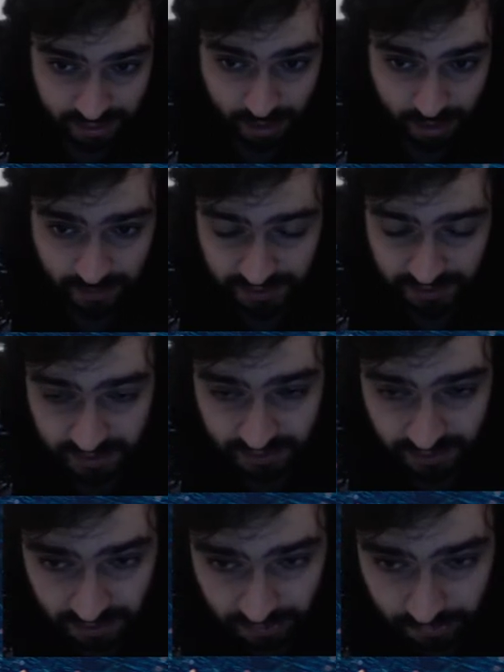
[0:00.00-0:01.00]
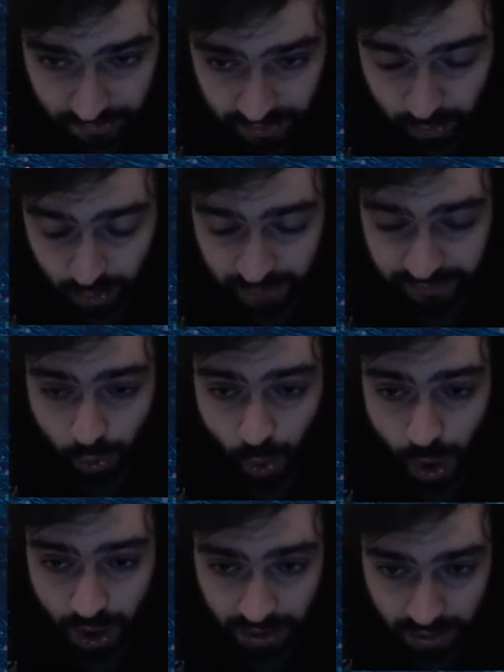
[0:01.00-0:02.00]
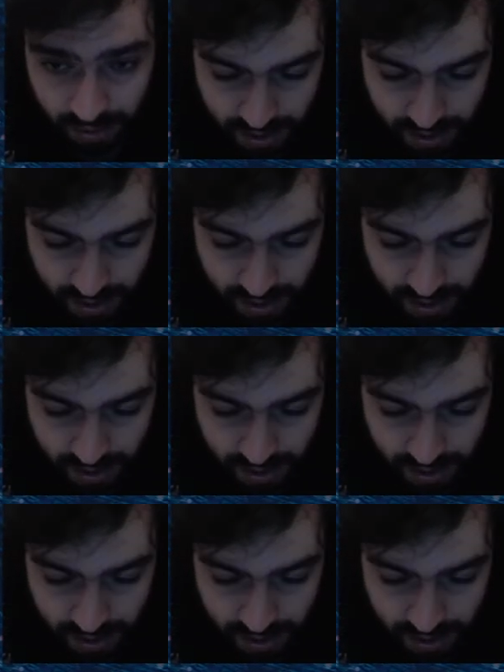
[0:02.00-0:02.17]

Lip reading: I'm not kidding here. It would have won.